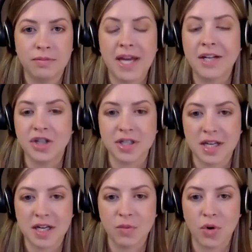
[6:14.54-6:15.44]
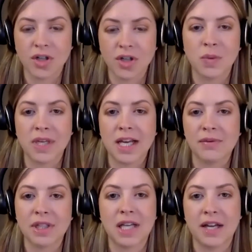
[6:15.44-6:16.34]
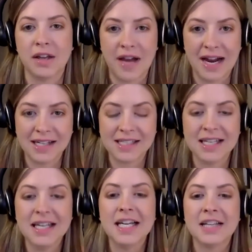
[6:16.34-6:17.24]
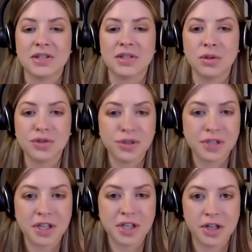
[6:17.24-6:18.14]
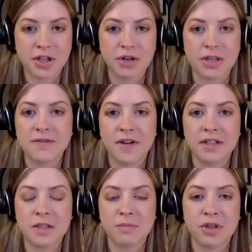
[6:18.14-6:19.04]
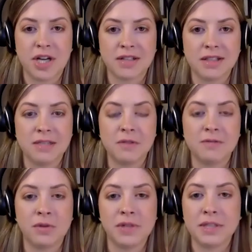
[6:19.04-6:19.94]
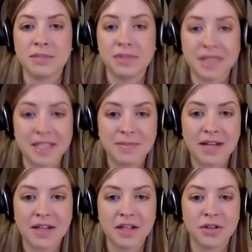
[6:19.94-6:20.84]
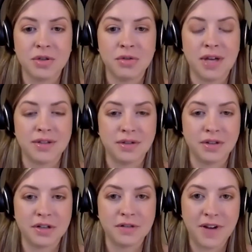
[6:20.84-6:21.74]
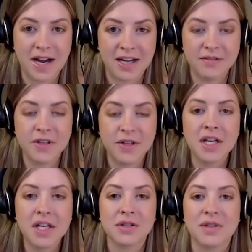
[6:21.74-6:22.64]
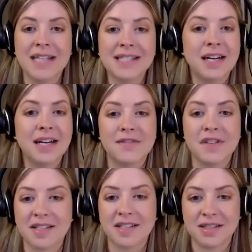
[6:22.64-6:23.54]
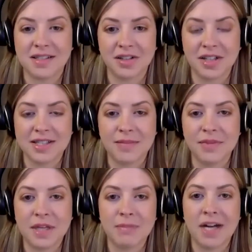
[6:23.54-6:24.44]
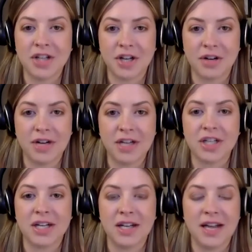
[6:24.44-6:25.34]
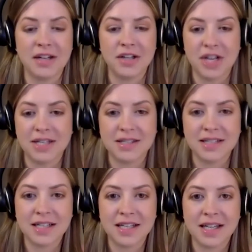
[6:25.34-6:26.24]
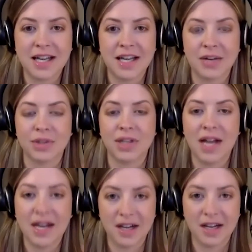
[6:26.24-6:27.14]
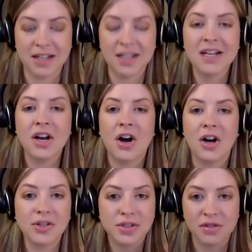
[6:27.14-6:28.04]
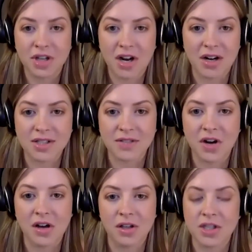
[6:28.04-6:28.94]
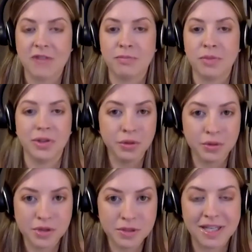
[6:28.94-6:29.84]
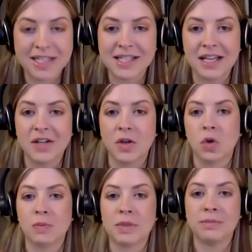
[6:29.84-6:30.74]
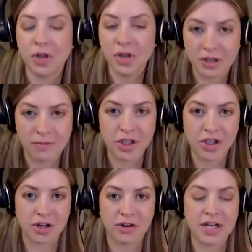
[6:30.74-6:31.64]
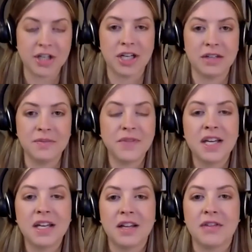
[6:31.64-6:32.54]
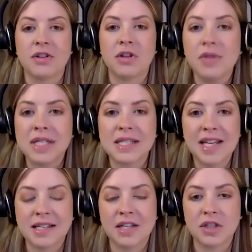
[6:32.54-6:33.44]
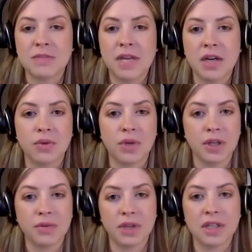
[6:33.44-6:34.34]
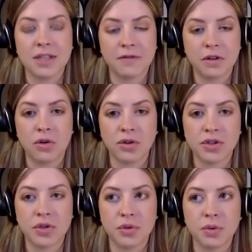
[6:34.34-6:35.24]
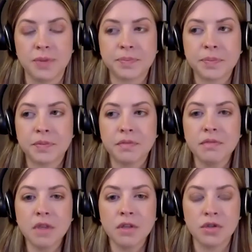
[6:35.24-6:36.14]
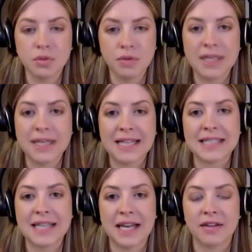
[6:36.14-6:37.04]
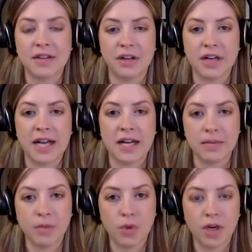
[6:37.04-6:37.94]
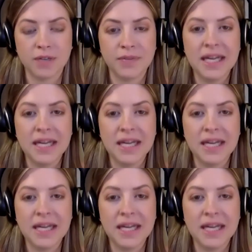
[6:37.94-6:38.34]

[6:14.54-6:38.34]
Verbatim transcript: pensions anymore, so we can't rely on that. The Social Security Trust Fund is projected to be fully depleted by the year two thousand thirty-five. So that's not even necessarily something my generation and Gen Z can rely on. Also, the costs of college have ballooned, placing an enormous burden on my generation. And there's all these things that just make it really, really difficult to do the nest egg theory anymore.